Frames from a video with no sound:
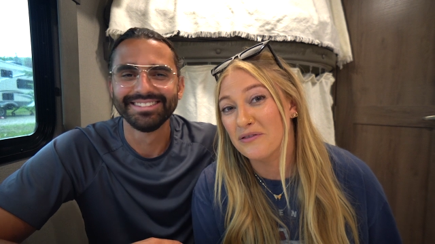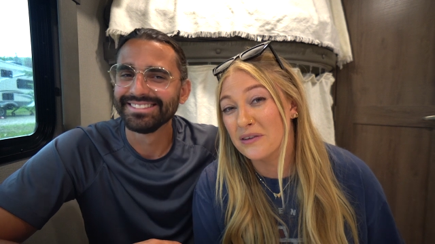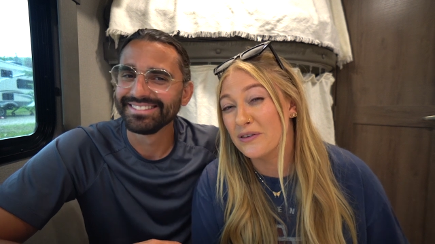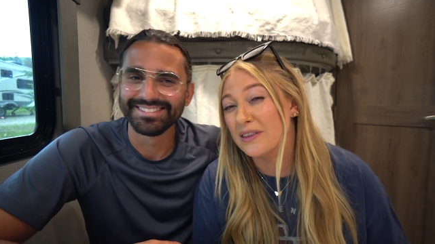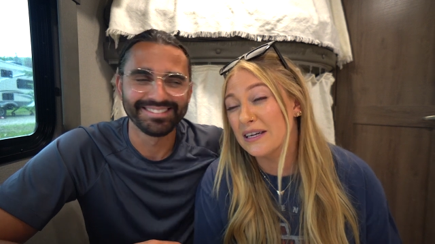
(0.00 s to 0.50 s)

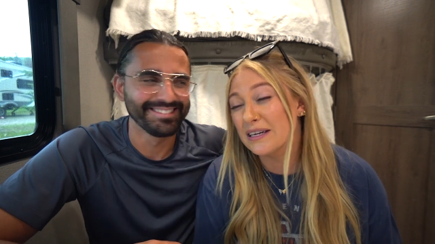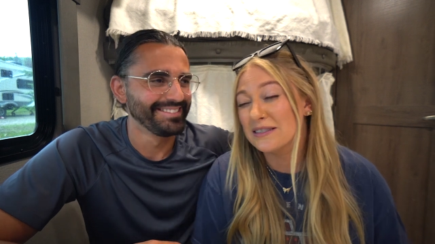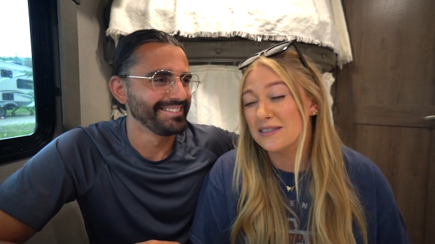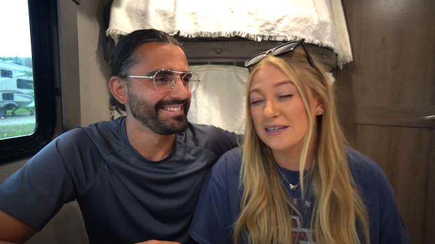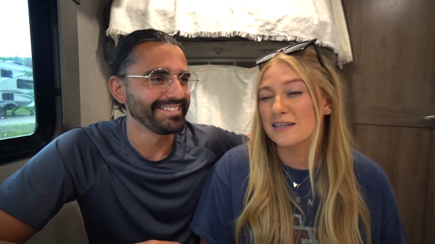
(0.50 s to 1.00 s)
Speaker 1: flavored
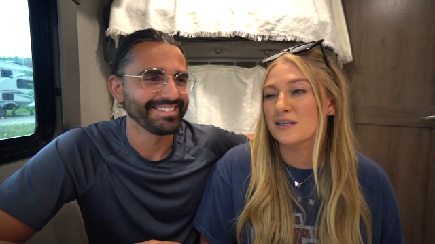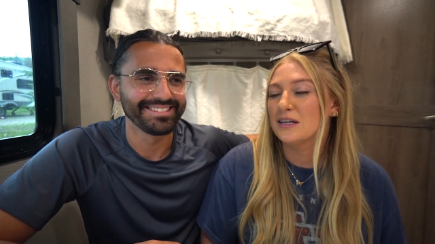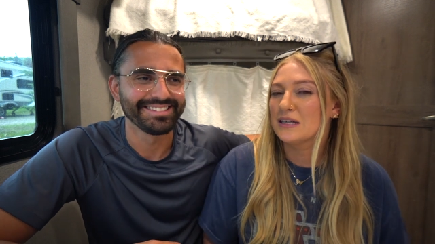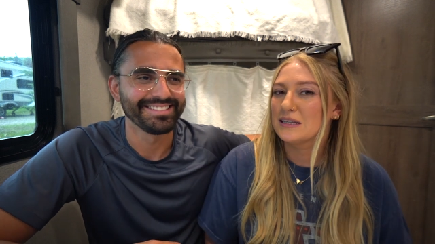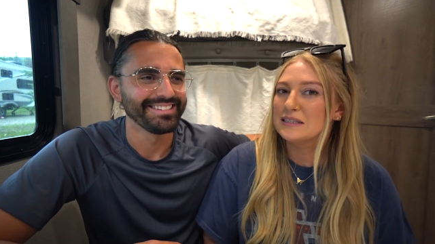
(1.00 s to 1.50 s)
things and
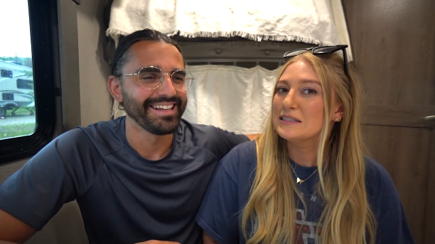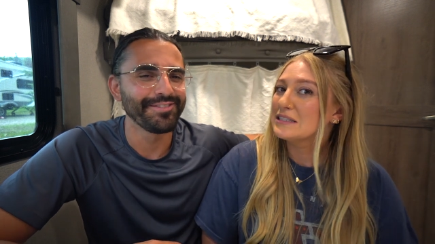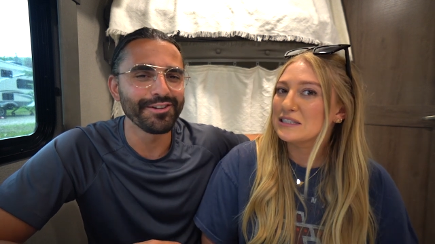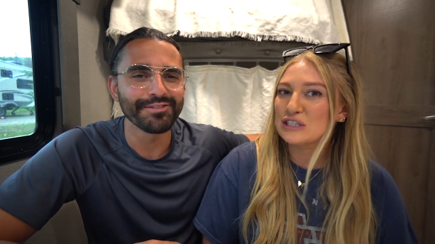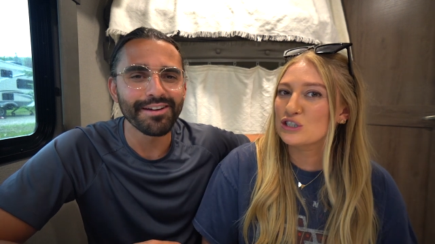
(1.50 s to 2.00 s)
Speaker 2: if
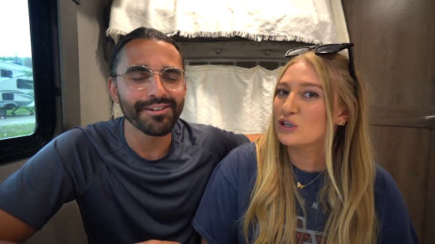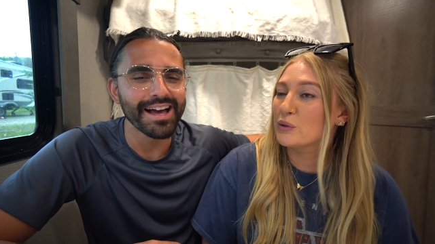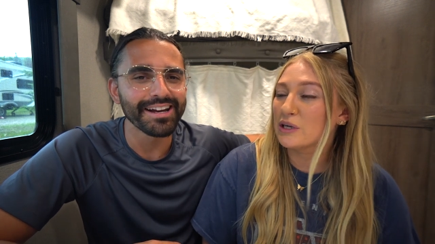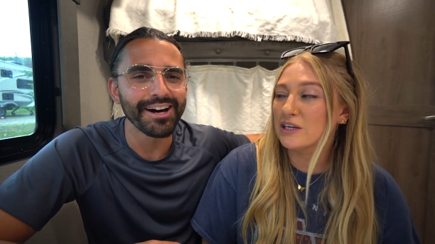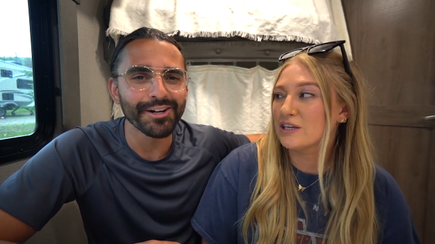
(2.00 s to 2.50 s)
you've never
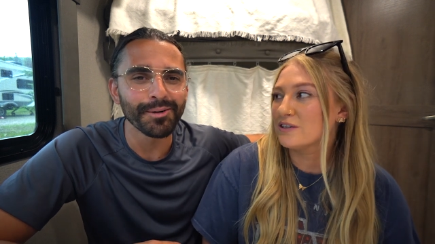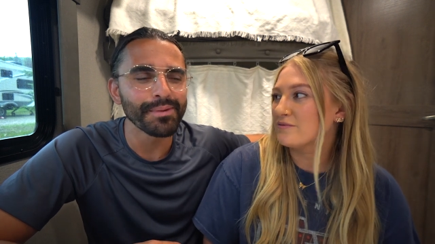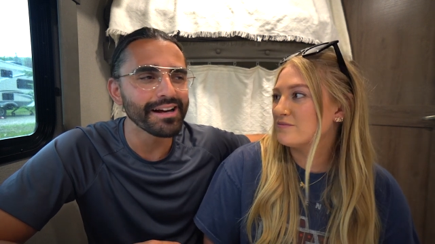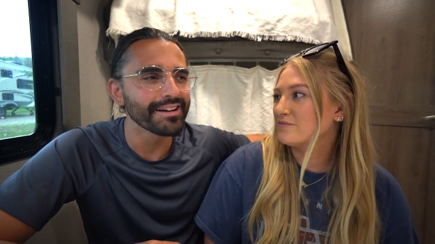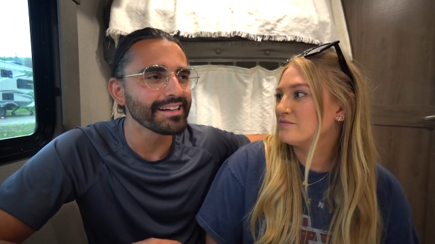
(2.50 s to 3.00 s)
had
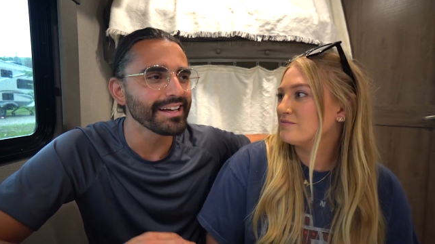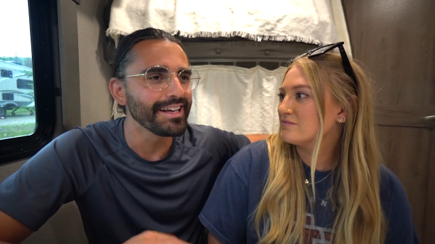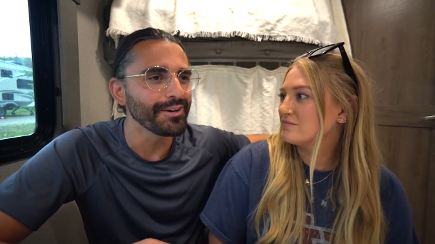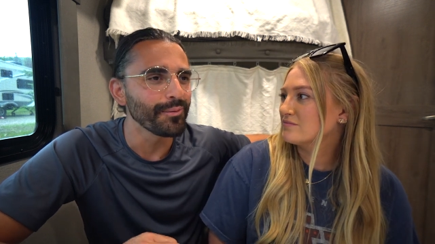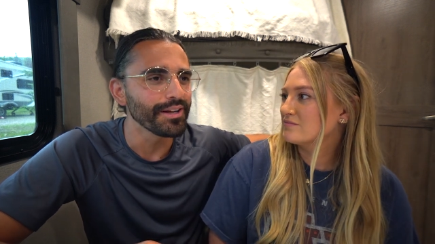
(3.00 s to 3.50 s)
huckleberry,
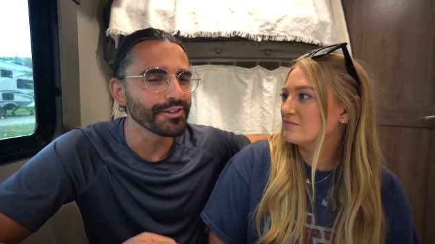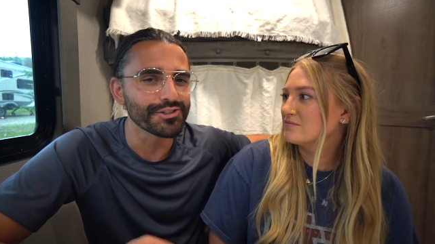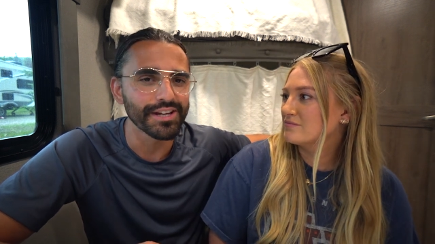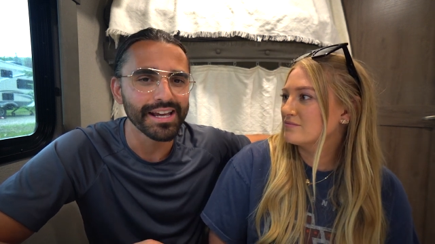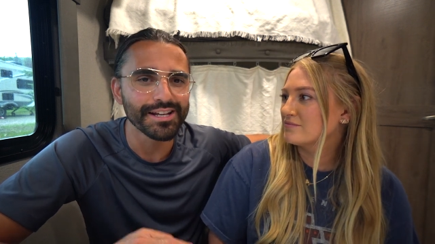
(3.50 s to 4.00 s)
it will
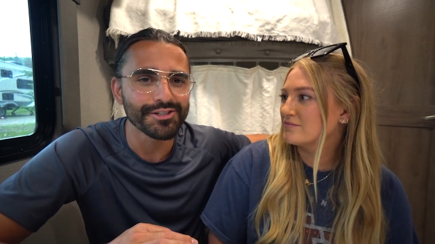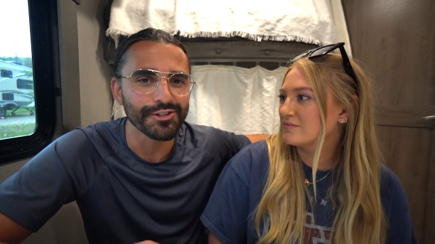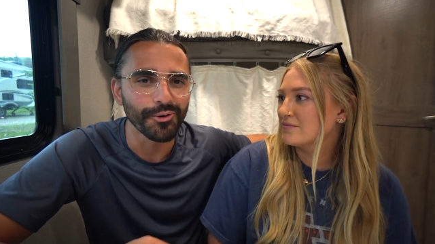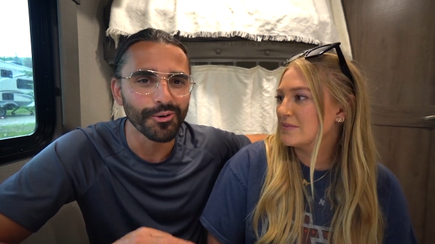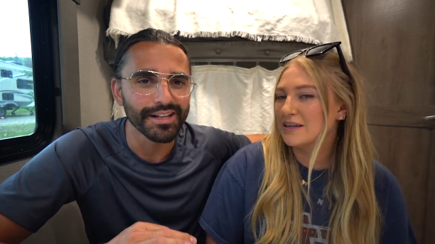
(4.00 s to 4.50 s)
change
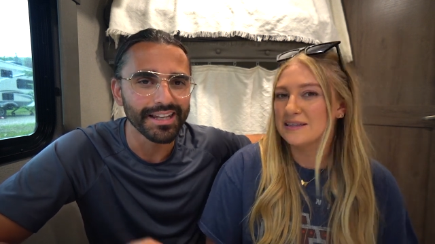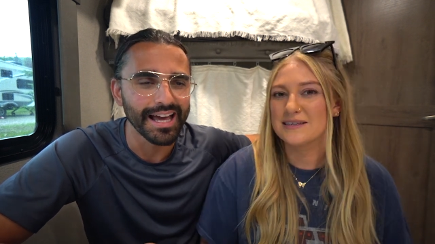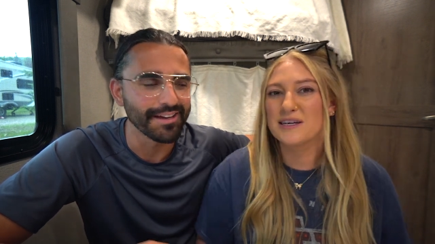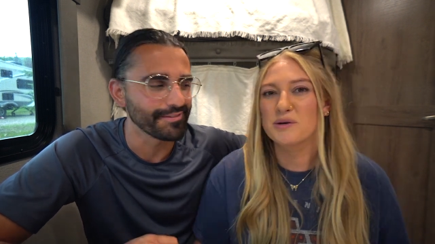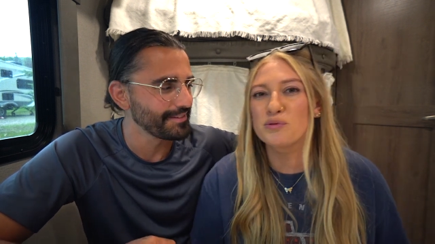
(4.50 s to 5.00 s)
your life.
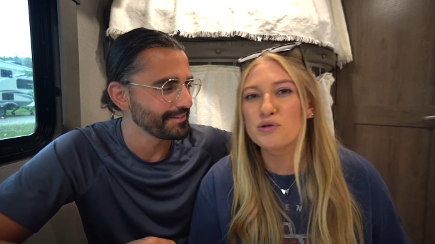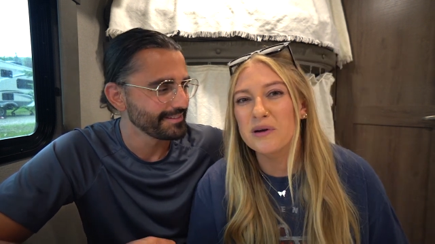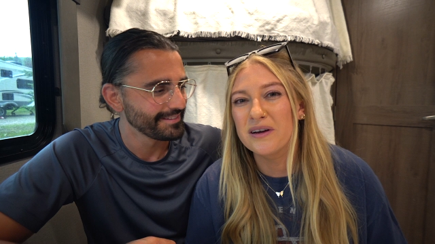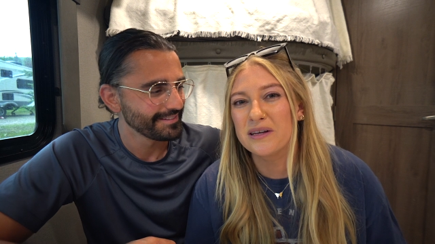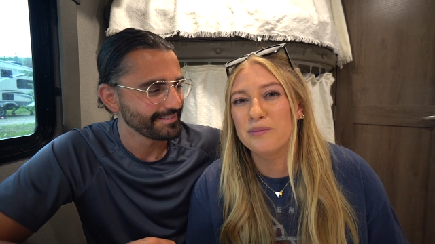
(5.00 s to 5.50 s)
It's
Speaker 1: like a
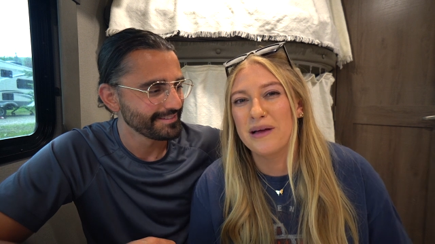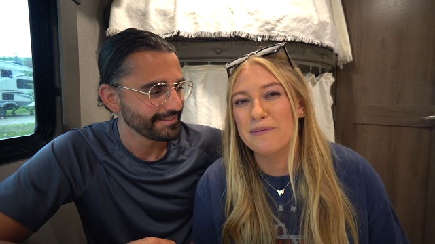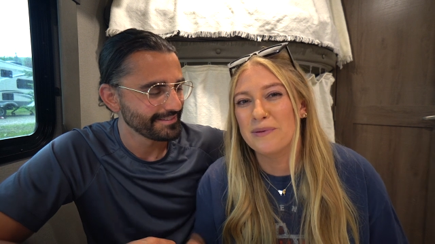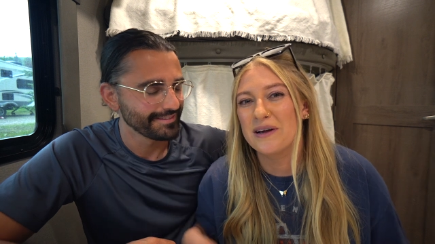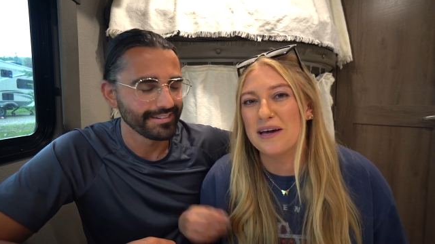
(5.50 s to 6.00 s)
blueberry and a
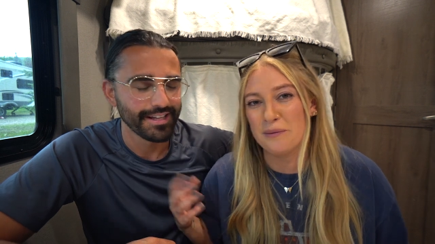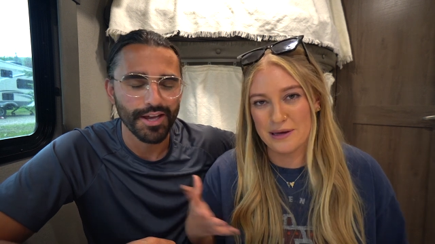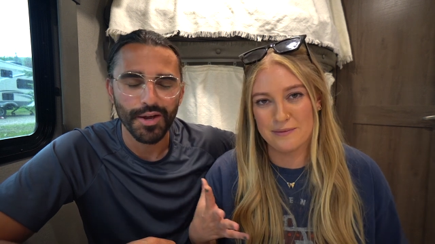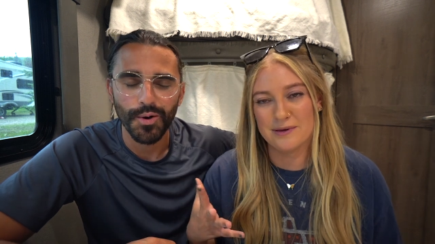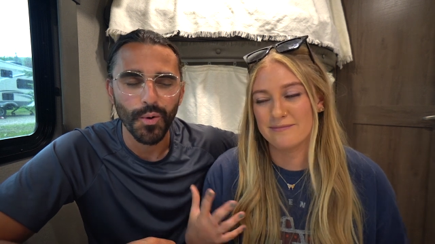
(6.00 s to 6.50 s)
blackberry had a
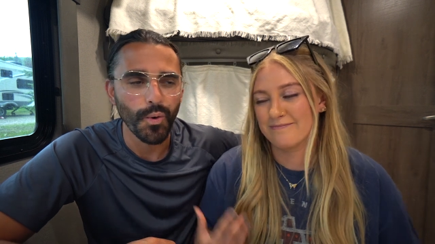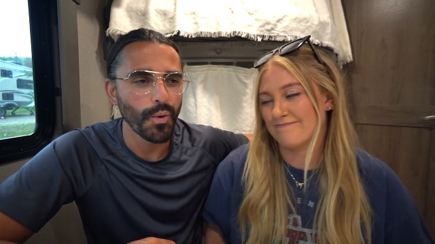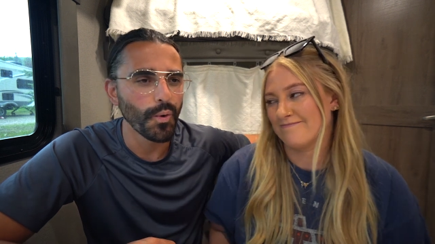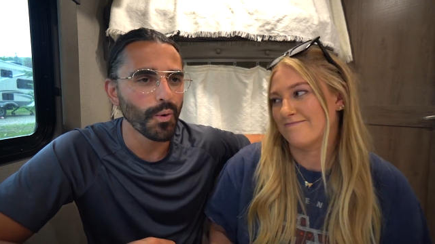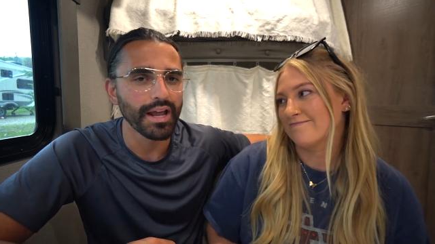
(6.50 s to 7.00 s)
baby.
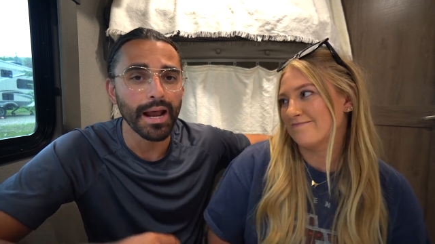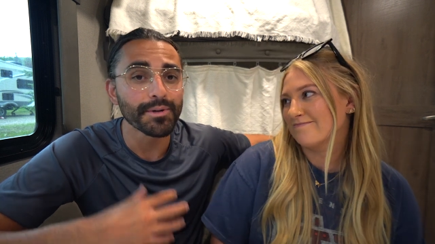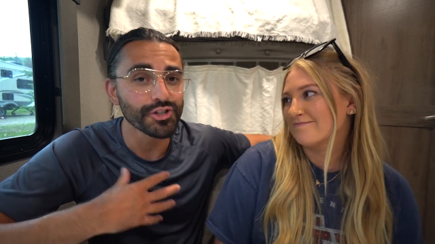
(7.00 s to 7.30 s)
Speaker 2: And I'm a